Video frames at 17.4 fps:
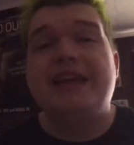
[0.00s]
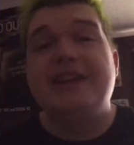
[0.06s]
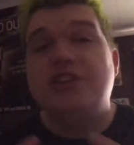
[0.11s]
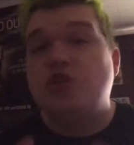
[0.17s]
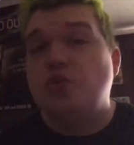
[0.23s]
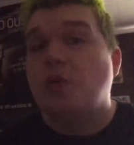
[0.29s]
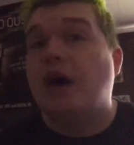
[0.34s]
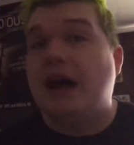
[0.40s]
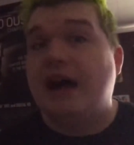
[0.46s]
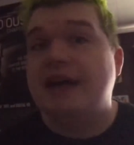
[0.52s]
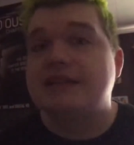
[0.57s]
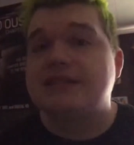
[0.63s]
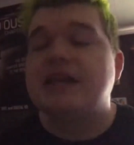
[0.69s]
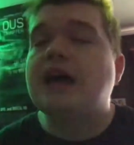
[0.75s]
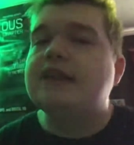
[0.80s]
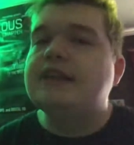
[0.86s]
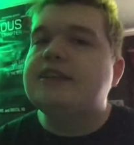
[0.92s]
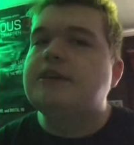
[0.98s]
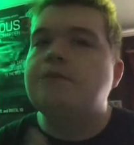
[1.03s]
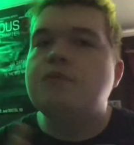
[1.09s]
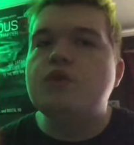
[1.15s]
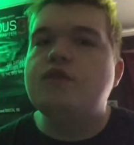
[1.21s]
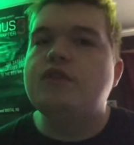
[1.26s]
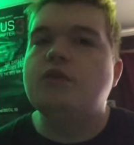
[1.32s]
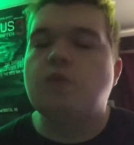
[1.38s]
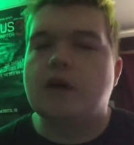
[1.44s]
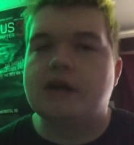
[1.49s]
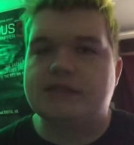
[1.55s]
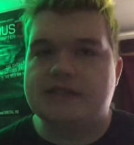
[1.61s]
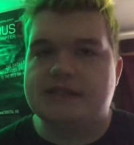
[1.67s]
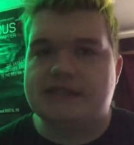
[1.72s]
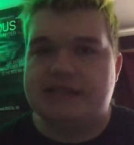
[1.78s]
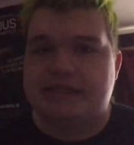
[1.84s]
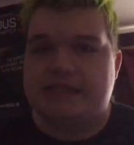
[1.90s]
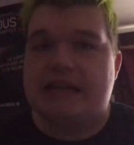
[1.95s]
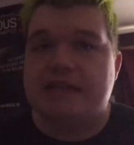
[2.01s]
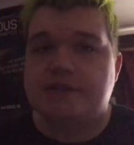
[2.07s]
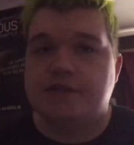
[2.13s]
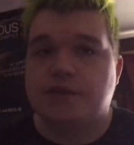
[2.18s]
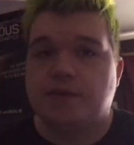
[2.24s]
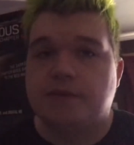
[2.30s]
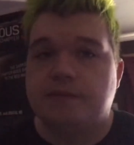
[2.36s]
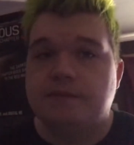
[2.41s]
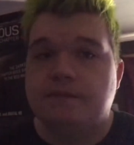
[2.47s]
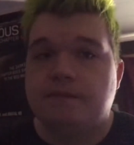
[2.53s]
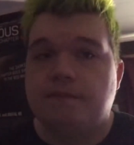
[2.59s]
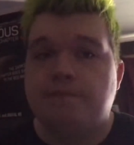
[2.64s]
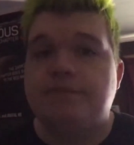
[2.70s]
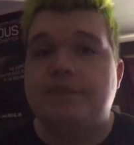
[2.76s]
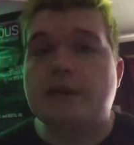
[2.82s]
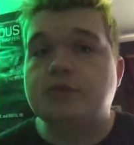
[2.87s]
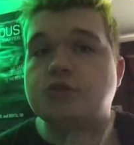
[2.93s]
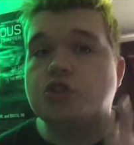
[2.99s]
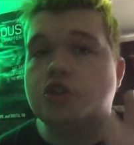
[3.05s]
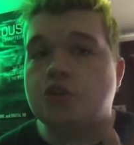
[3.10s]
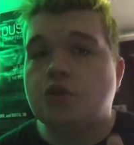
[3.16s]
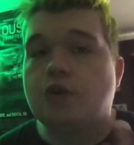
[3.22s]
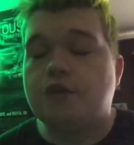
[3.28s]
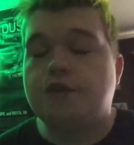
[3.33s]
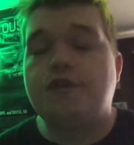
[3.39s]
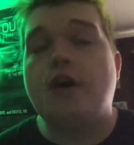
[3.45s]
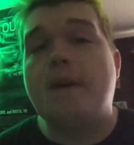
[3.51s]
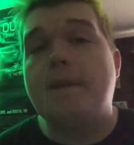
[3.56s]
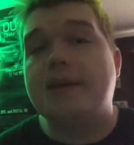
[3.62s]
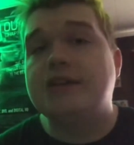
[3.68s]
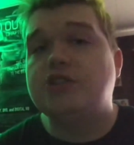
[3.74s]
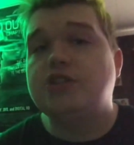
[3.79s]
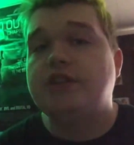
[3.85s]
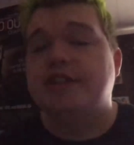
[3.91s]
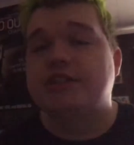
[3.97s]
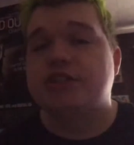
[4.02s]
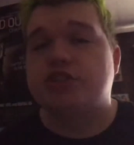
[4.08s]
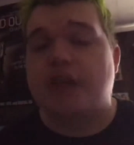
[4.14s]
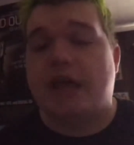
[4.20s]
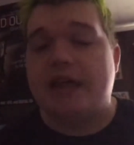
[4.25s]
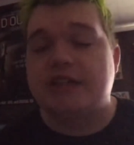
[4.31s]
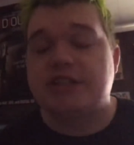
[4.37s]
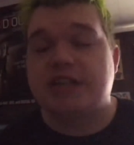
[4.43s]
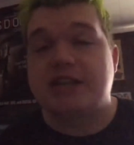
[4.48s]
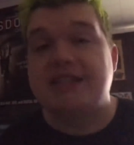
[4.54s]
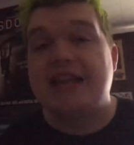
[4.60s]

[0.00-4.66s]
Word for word: to us that the movie wasn't successful. That was your fault because you didn't strategize.